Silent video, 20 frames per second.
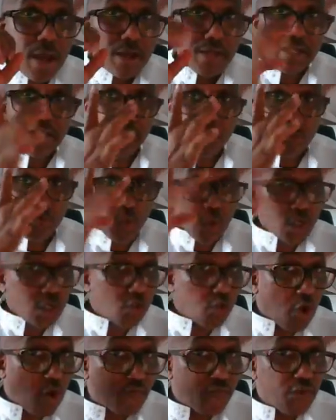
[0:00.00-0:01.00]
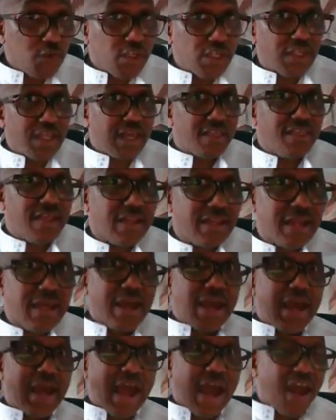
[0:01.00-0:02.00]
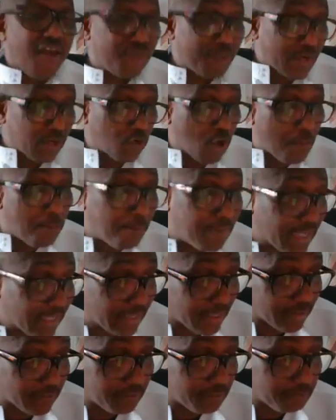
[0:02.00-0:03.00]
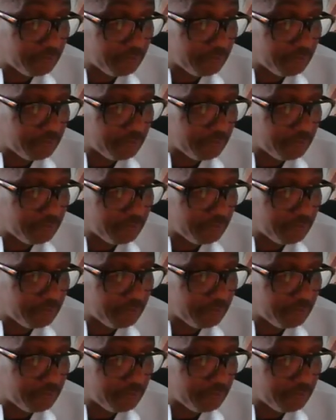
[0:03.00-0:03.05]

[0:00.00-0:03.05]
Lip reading: This is what is confusing. They said have been completed,